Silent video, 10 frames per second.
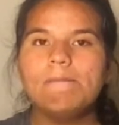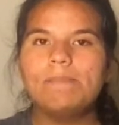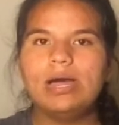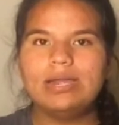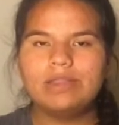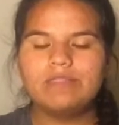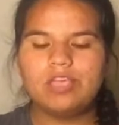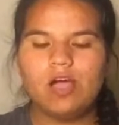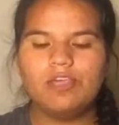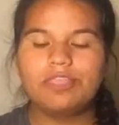But
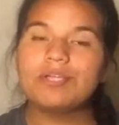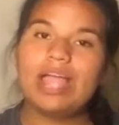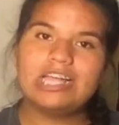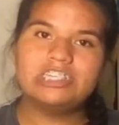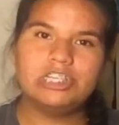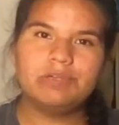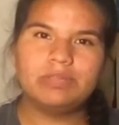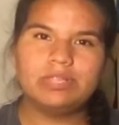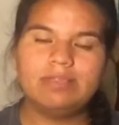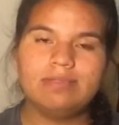the author actually
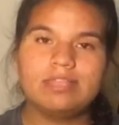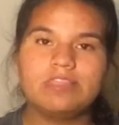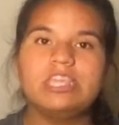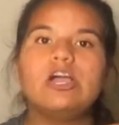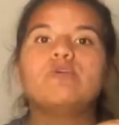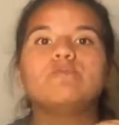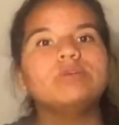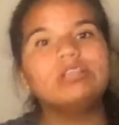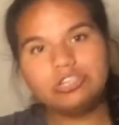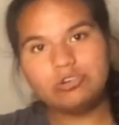released the
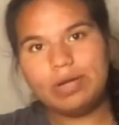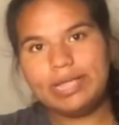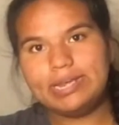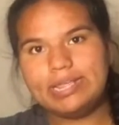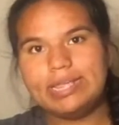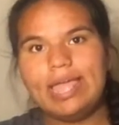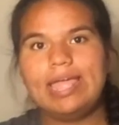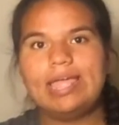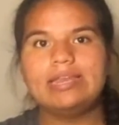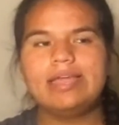original ending,
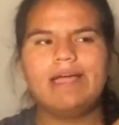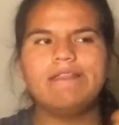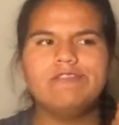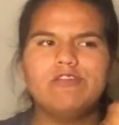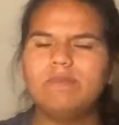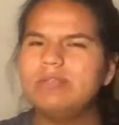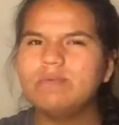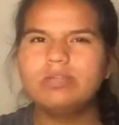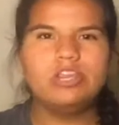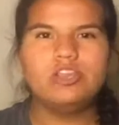and nobody
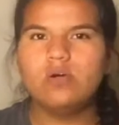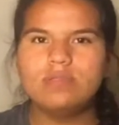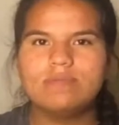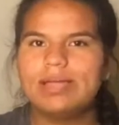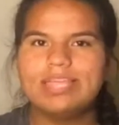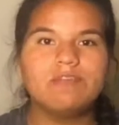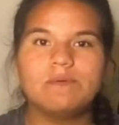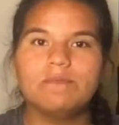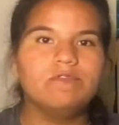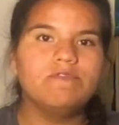really knows why he
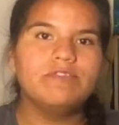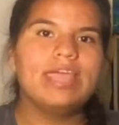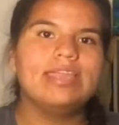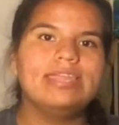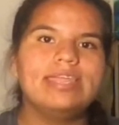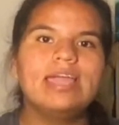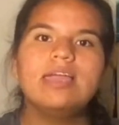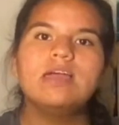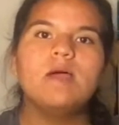removed the ending.